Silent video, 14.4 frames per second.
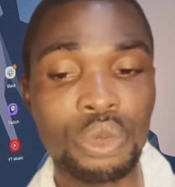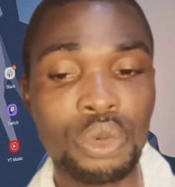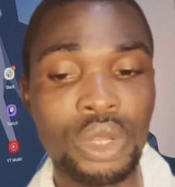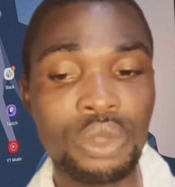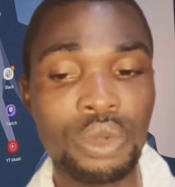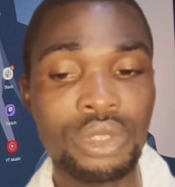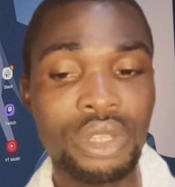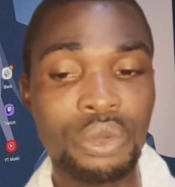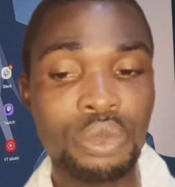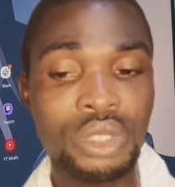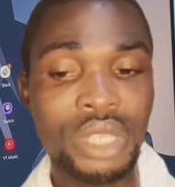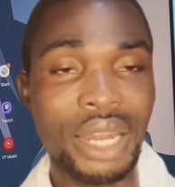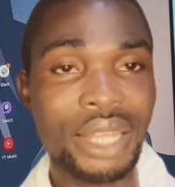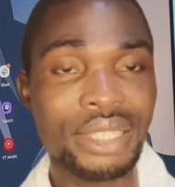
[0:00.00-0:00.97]
you are the one that will
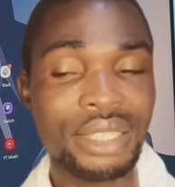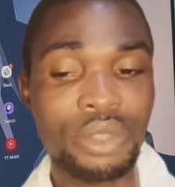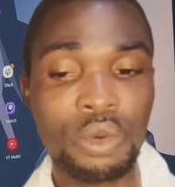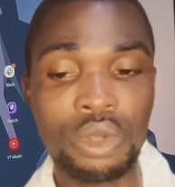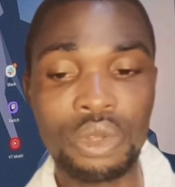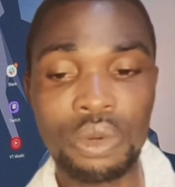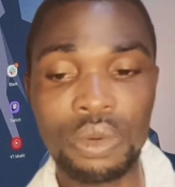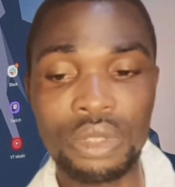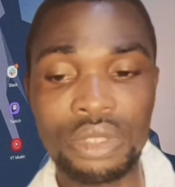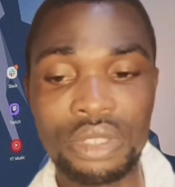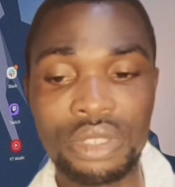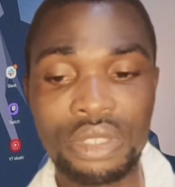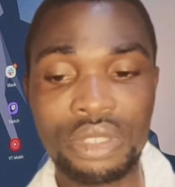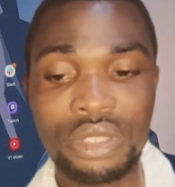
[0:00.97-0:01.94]
select the one you
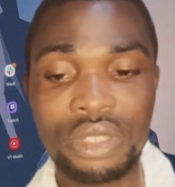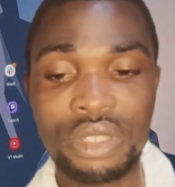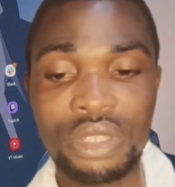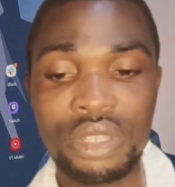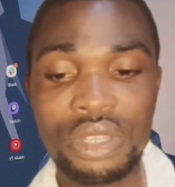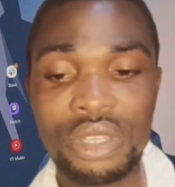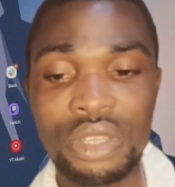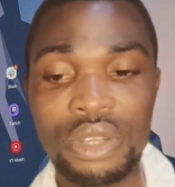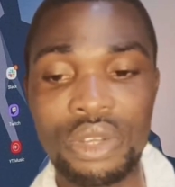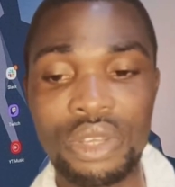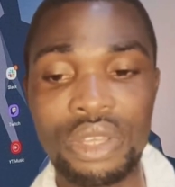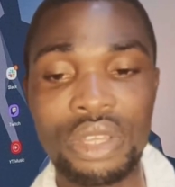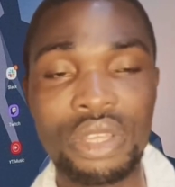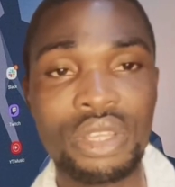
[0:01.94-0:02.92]
want.
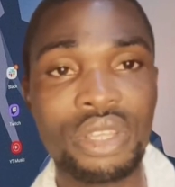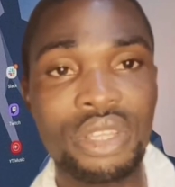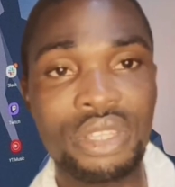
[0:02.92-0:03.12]
Okay?